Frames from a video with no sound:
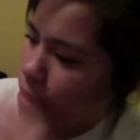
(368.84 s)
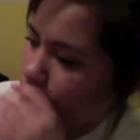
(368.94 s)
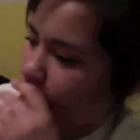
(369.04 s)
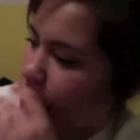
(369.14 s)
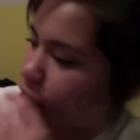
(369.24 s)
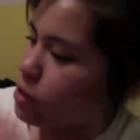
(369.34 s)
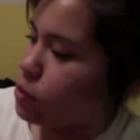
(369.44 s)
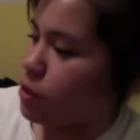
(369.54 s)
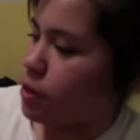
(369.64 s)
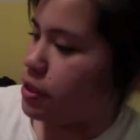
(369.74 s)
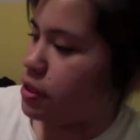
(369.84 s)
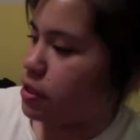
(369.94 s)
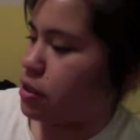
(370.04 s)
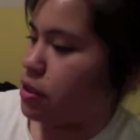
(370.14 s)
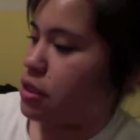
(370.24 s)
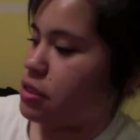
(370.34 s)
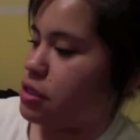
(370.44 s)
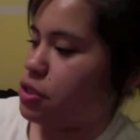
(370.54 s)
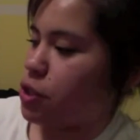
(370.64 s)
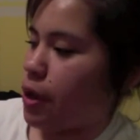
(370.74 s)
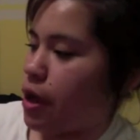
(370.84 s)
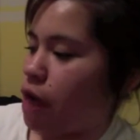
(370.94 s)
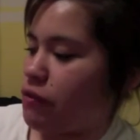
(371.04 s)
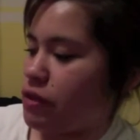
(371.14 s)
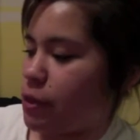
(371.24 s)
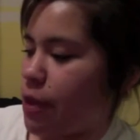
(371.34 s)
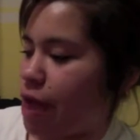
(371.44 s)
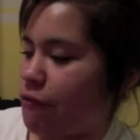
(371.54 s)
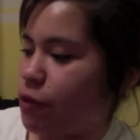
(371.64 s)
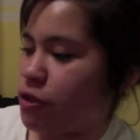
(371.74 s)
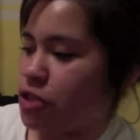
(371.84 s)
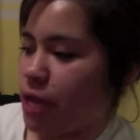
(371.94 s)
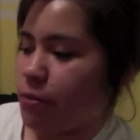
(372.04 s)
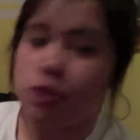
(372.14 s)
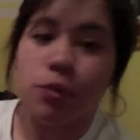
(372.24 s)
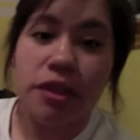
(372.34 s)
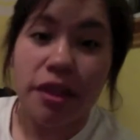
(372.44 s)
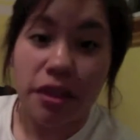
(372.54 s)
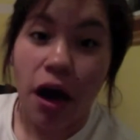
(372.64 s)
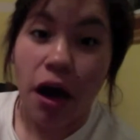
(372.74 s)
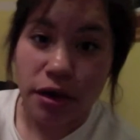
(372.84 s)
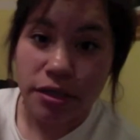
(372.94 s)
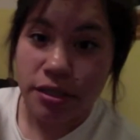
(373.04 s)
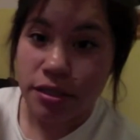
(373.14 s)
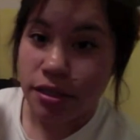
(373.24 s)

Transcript: here this is showing, obviously we have 4 chambers within the heart.